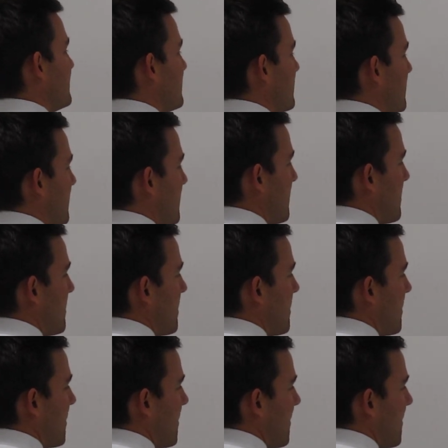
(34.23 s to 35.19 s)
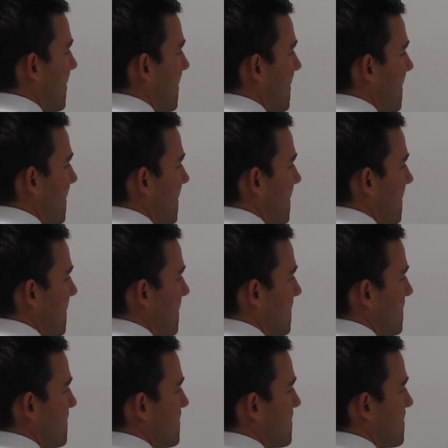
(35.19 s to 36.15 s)

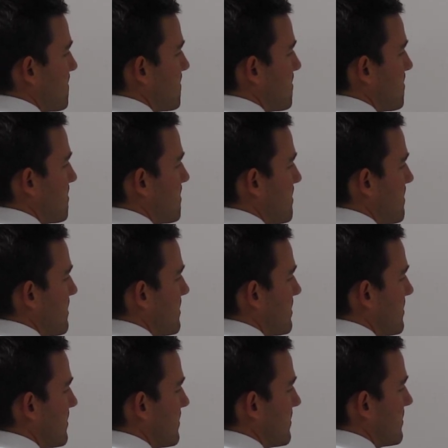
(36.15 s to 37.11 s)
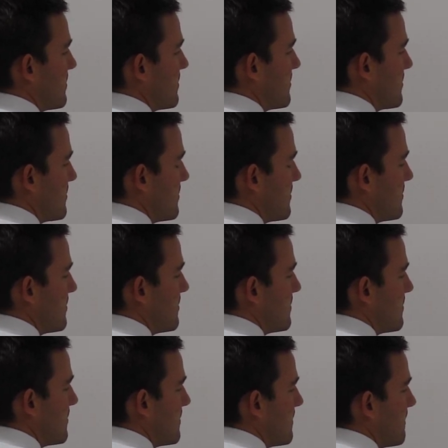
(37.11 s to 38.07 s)

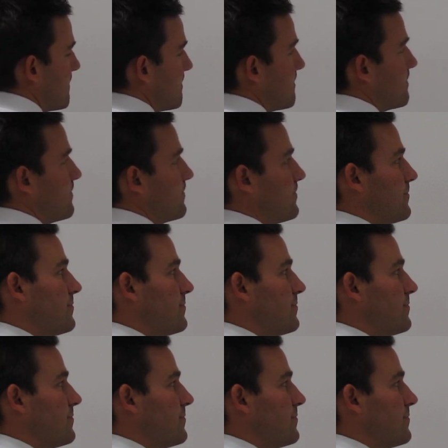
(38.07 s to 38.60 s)
(no one is talking)